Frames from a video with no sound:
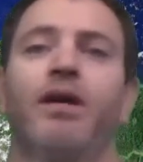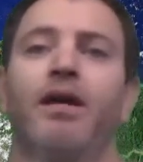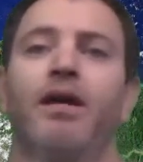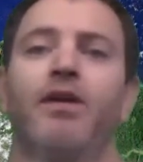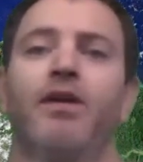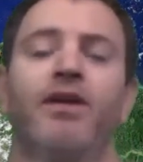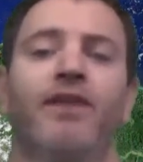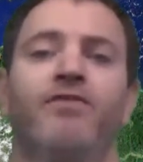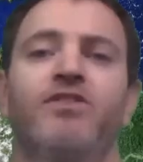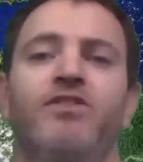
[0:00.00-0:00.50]

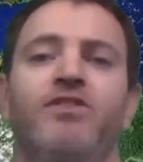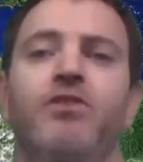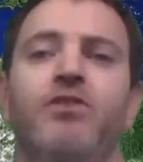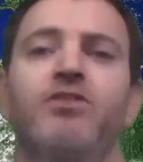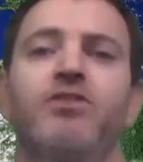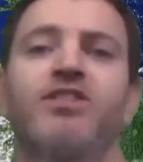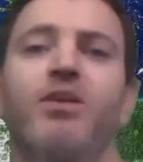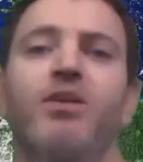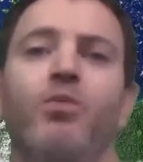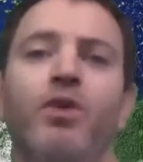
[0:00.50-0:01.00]
You have to start
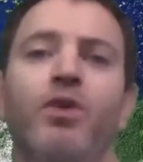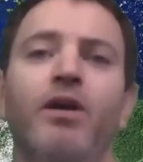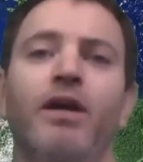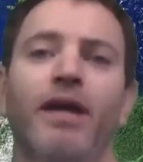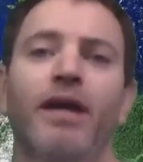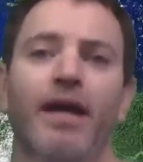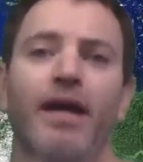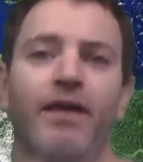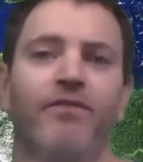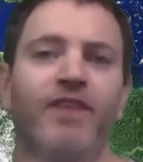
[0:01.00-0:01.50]
somewhere,
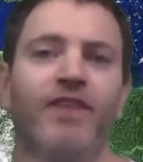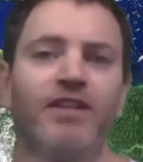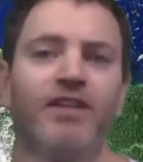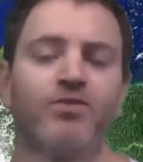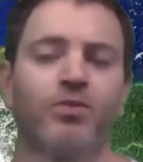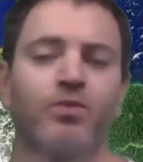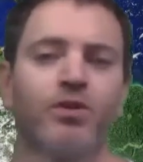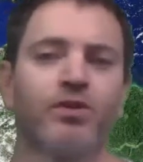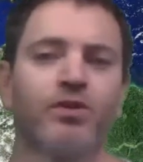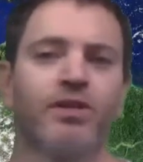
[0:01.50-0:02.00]
and if that's
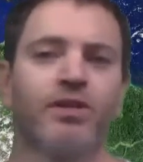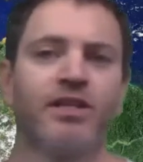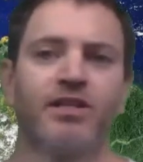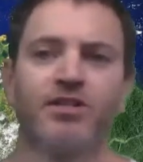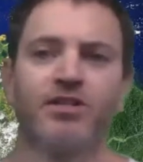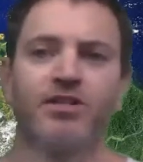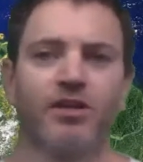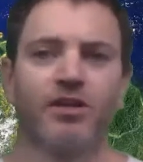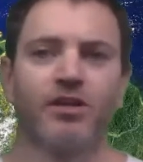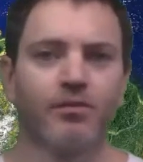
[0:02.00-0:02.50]
where you need to
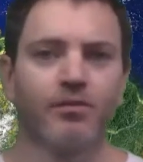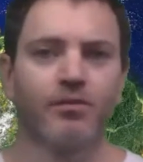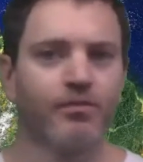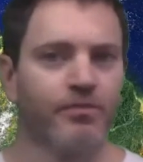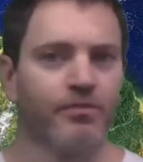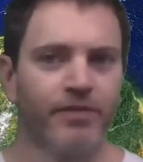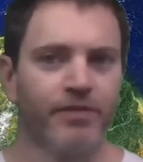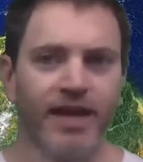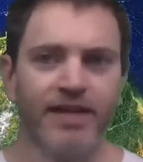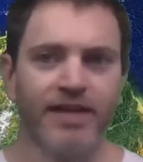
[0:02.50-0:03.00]
start,
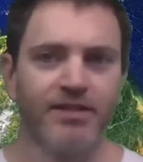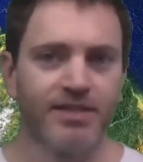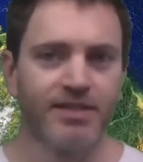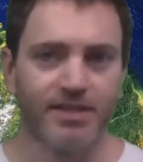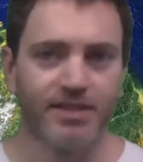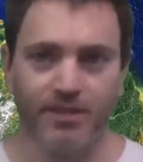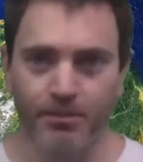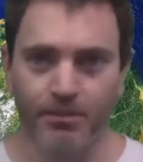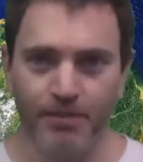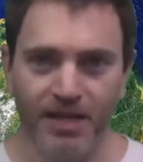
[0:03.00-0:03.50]
that's
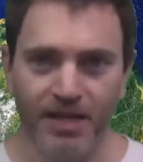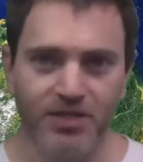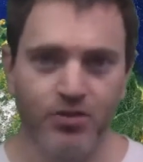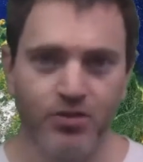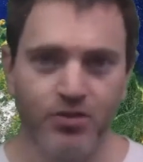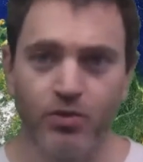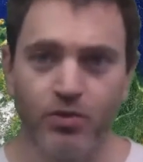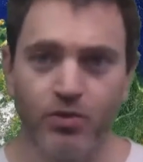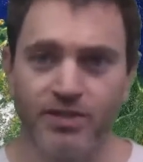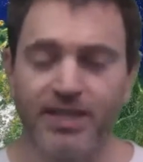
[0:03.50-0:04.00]
the best
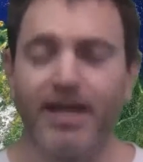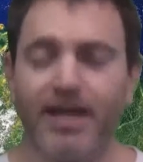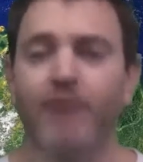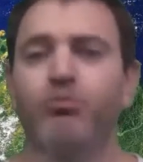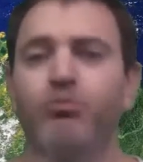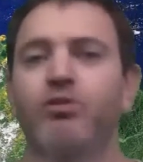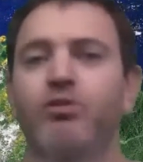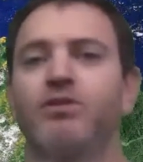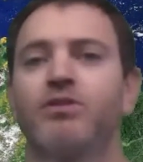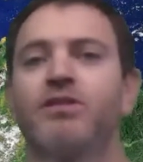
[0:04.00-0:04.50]
tools that I
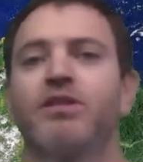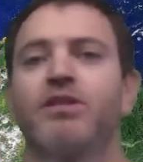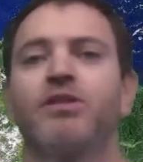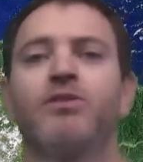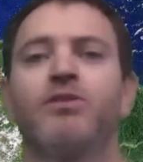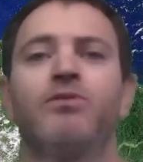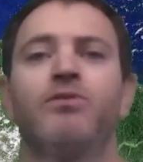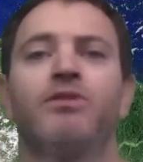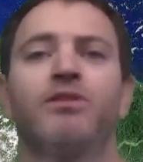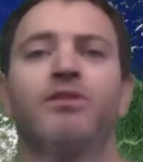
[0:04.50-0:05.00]
personally
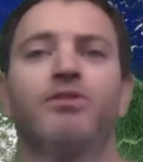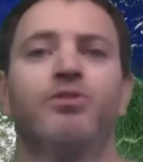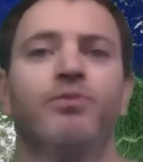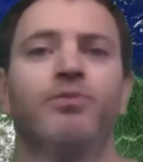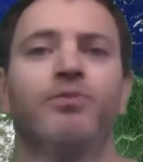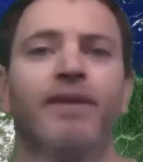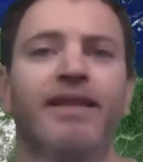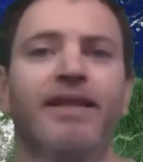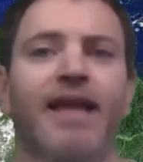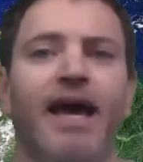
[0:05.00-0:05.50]
use to make that